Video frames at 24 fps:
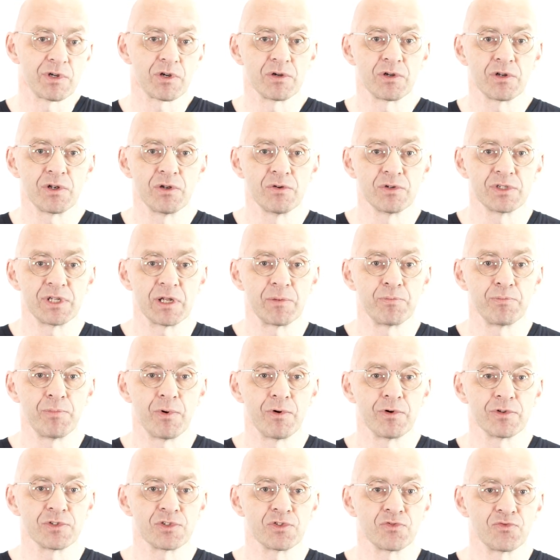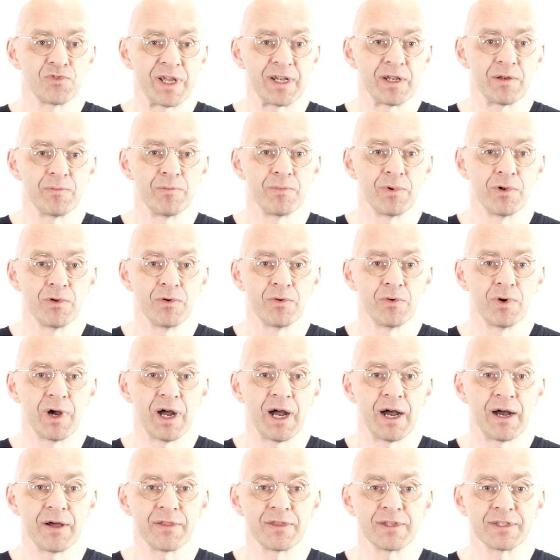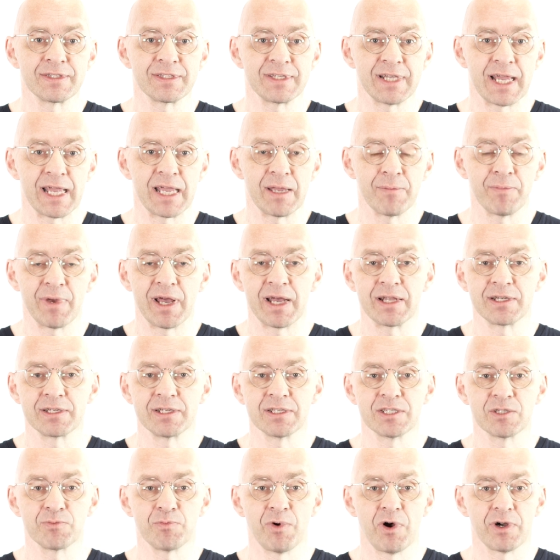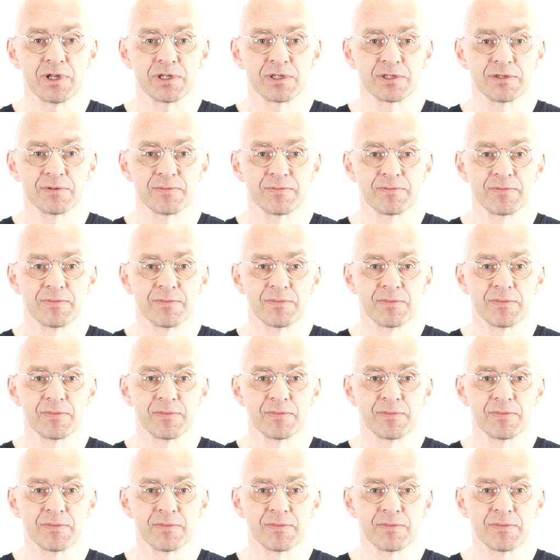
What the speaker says: we conclude that both red and blue are the same at this point.